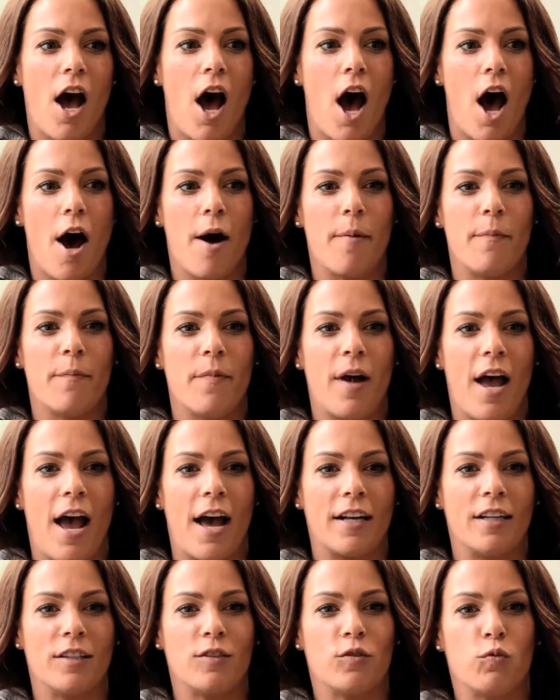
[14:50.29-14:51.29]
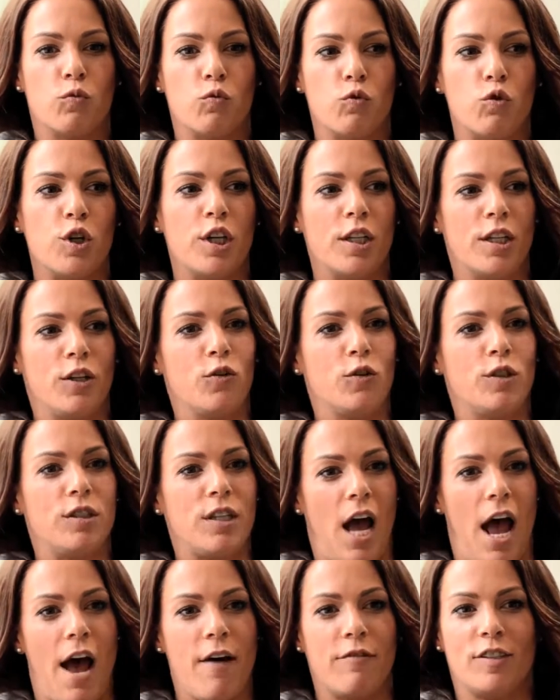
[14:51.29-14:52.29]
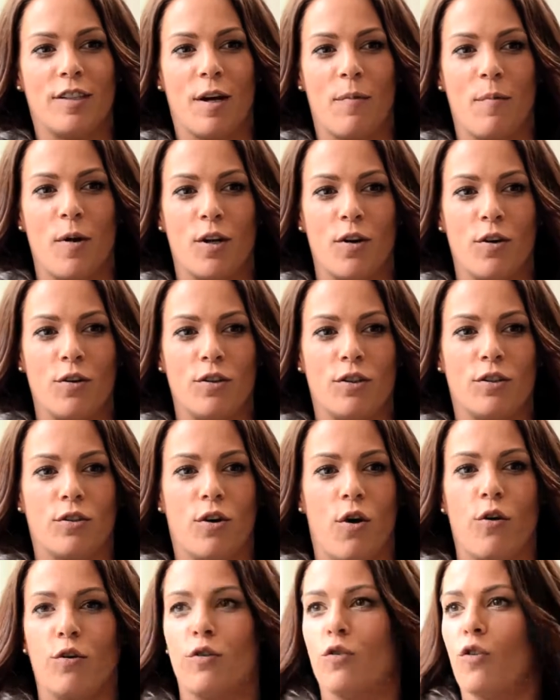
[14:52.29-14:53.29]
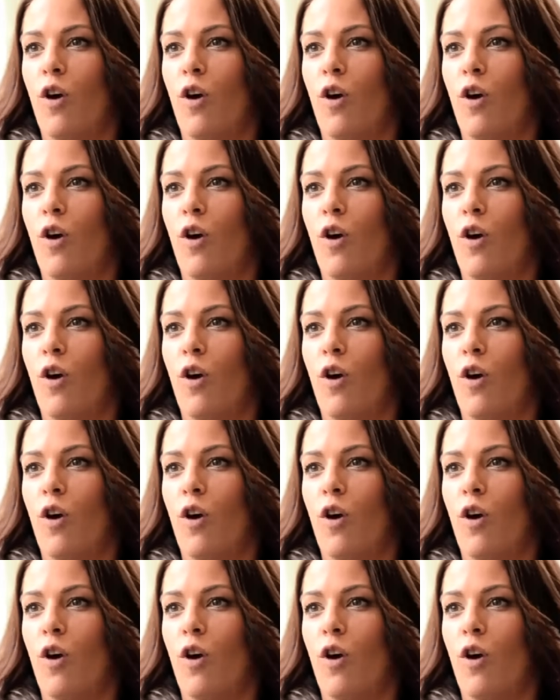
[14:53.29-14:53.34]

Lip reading: And it's really good to have someone who's so